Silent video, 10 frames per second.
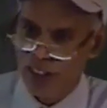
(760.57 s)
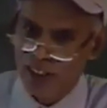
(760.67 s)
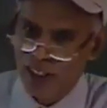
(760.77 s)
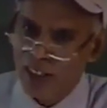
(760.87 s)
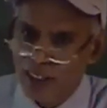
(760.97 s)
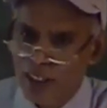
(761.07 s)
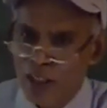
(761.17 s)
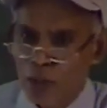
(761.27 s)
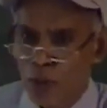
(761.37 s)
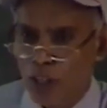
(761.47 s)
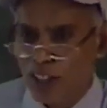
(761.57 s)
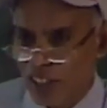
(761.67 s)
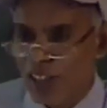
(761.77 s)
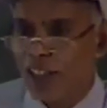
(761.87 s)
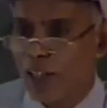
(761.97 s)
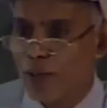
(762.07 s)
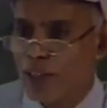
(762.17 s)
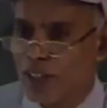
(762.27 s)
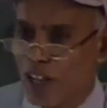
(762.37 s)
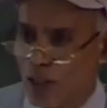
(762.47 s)
are there for 3D
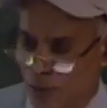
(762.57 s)
elements as